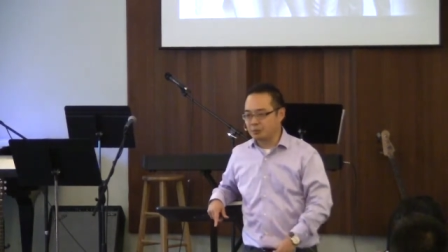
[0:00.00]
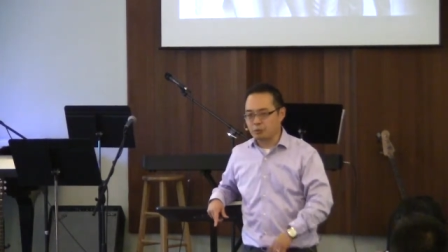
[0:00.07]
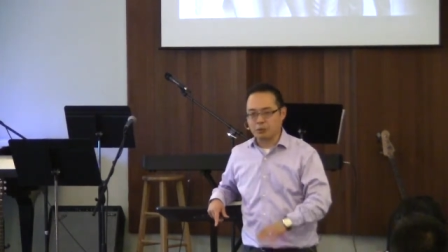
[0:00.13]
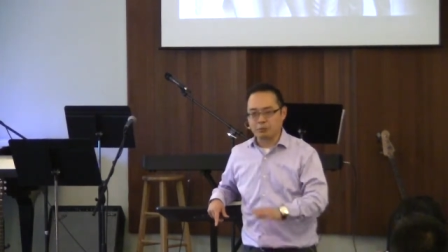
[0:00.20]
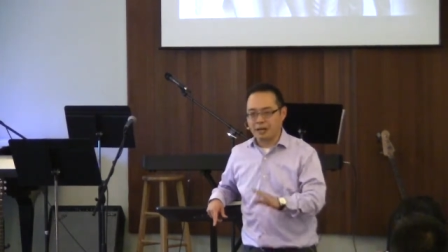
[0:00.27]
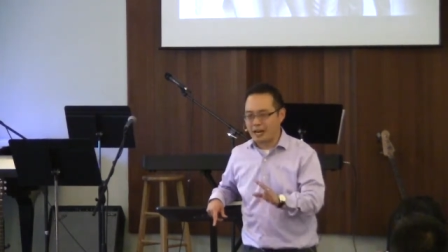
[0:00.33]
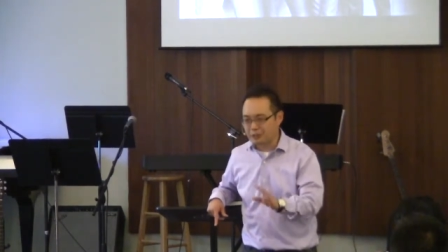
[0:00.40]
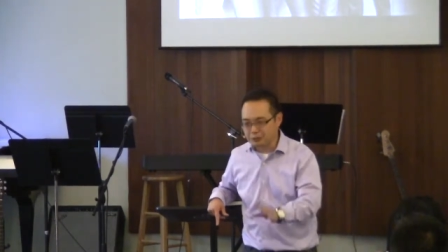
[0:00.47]

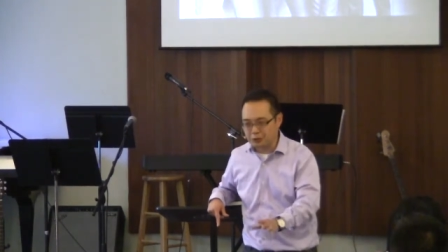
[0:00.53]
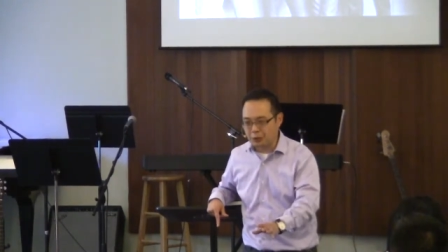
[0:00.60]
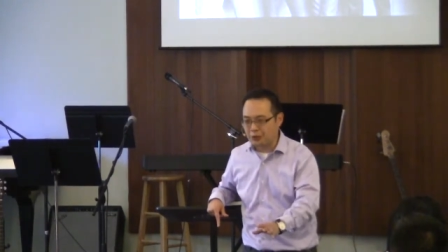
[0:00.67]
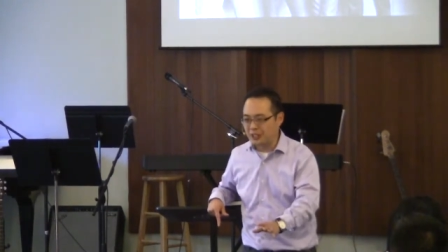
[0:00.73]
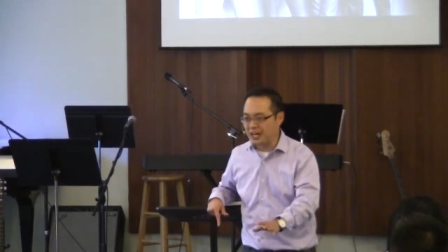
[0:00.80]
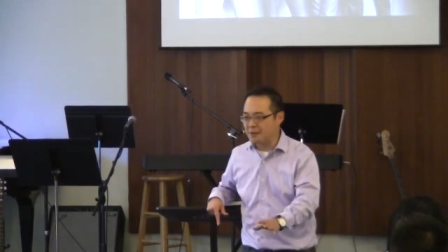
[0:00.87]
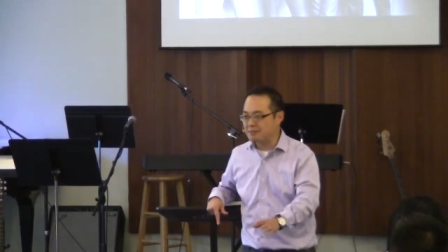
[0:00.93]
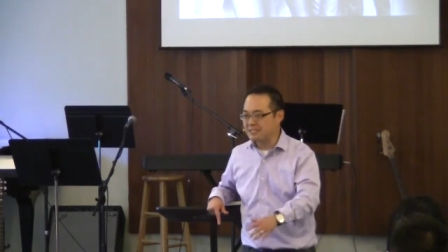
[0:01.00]
when, I was
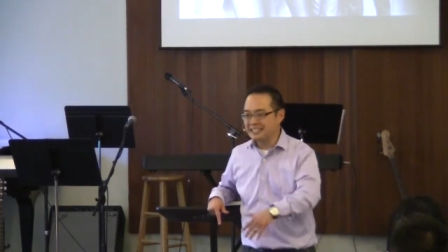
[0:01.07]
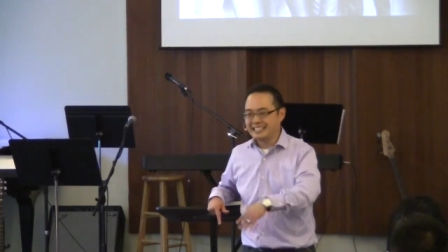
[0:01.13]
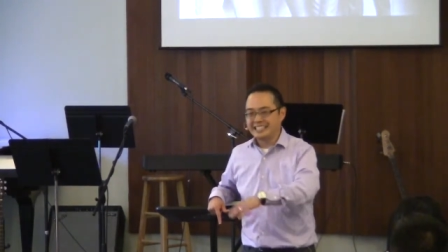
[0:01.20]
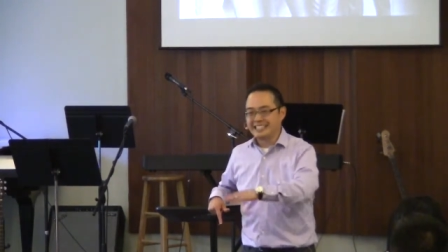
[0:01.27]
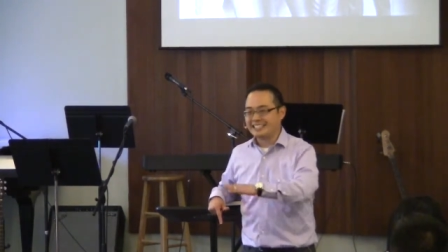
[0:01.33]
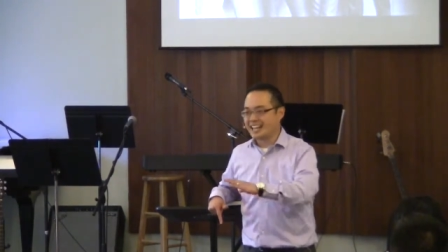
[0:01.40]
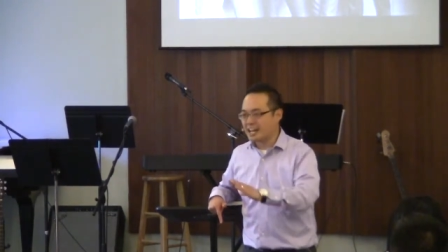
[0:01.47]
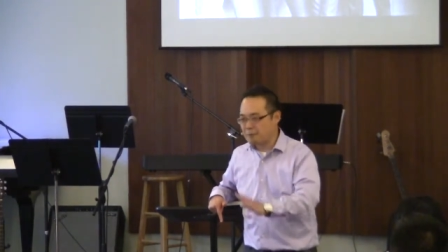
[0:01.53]
growing up,
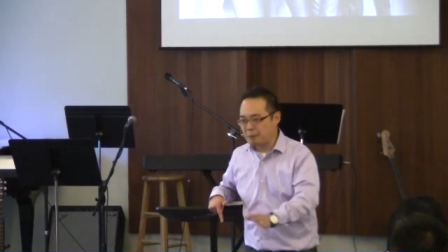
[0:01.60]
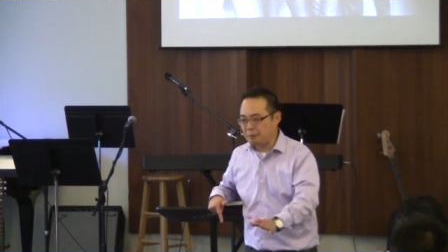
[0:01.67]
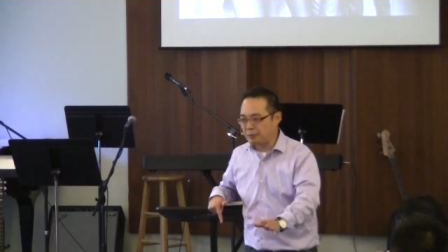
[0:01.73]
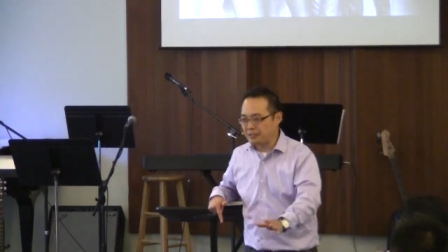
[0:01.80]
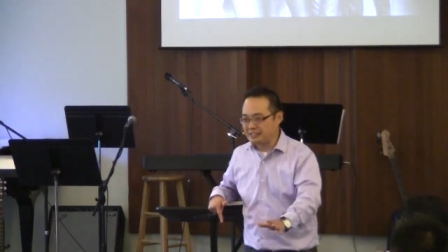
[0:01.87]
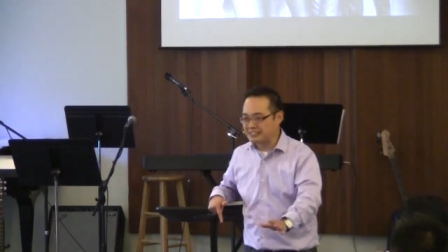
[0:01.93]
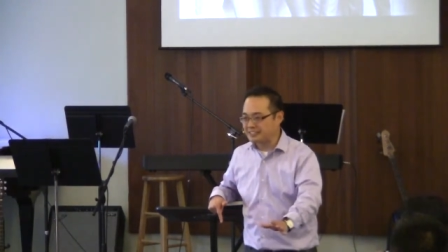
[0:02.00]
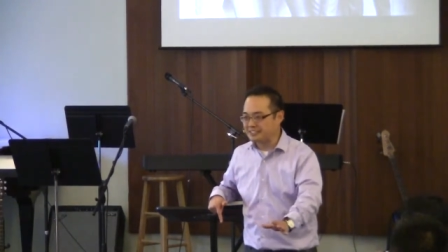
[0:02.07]
a lot of
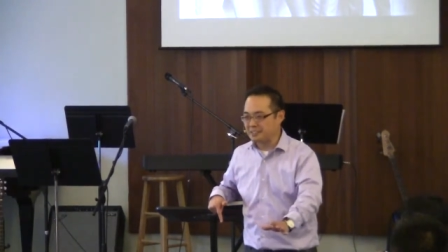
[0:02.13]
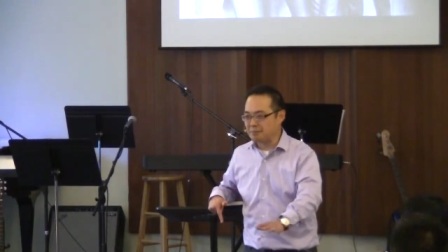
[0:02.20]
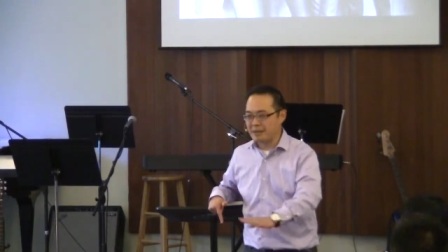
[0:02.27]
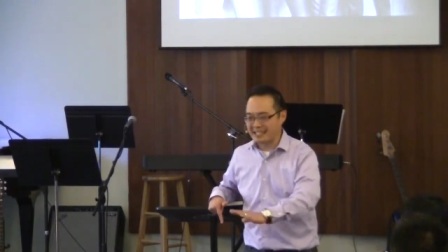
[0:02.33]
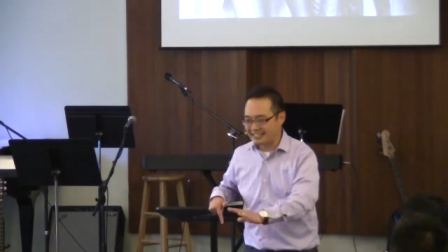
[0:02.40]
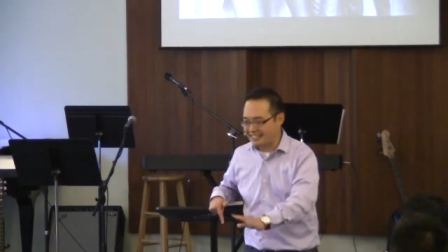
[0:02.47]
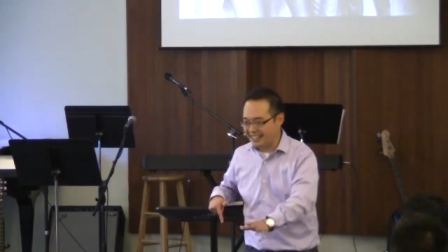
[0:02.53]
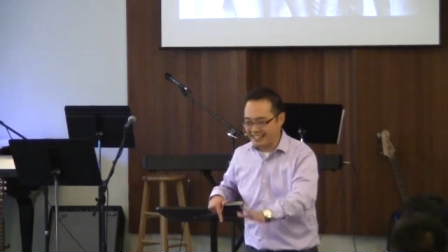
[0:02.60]
people listen to
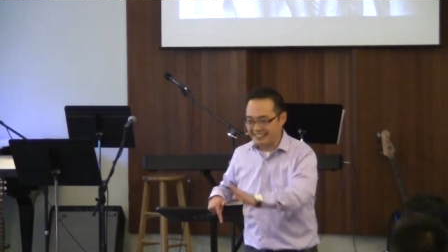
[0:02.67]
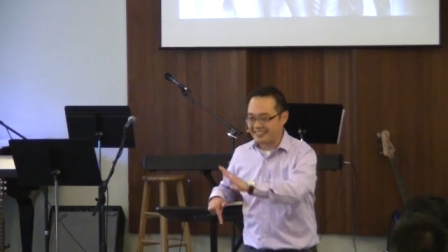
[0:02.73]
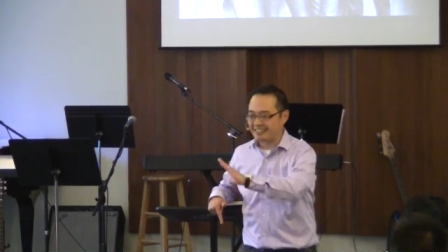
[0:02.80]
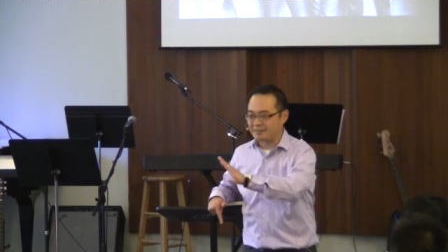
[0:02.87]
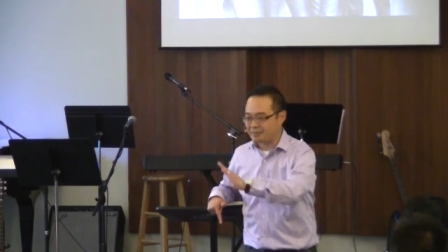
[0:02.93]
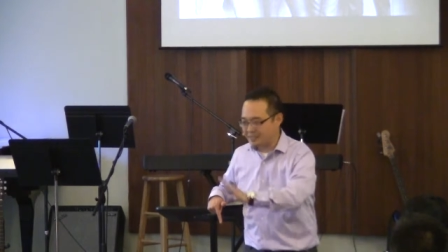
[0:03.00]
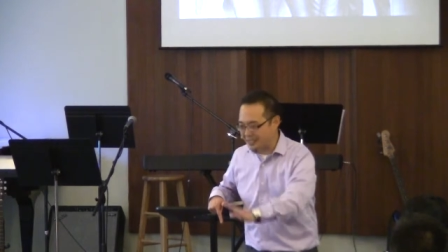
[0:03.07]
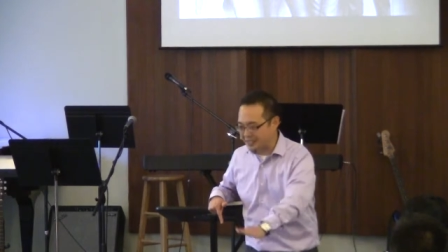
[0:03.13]
Megadeth
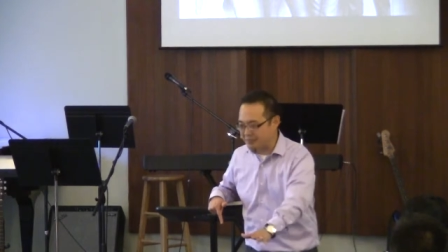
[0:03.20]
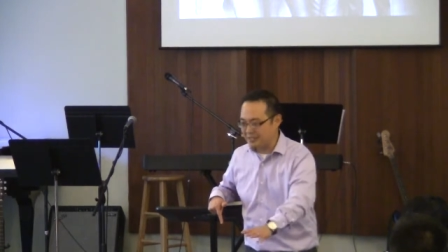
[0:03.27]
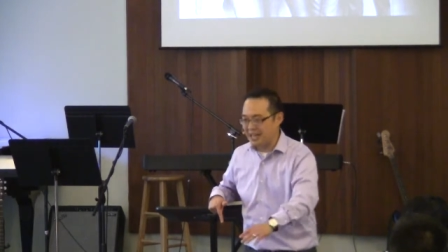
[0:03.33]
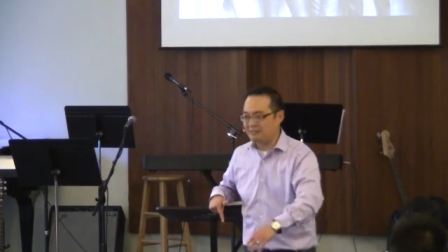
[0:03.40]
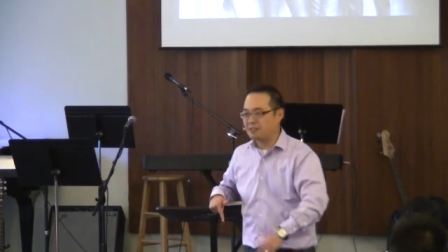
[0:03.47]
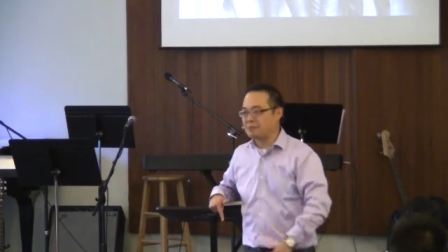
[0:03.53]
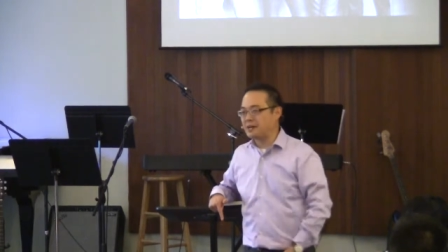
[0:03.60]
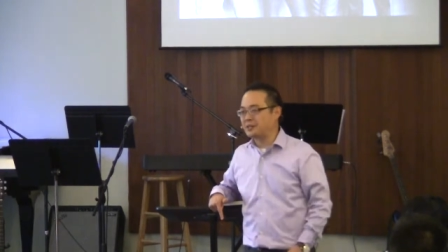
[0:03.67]
and, and
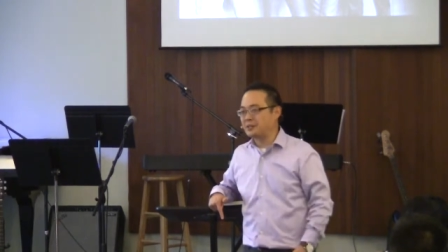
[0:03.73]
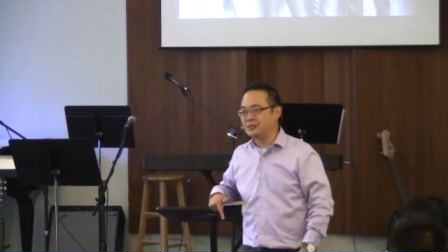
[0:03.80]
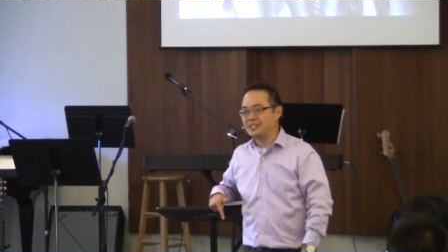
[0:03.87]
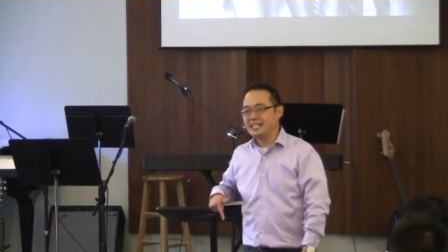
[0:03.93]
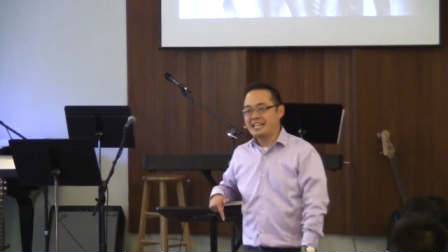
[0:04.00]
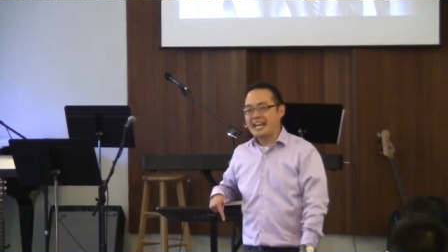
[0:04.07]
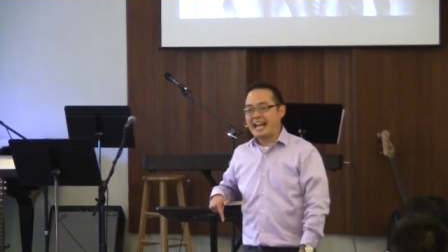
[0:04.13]
heavy metal,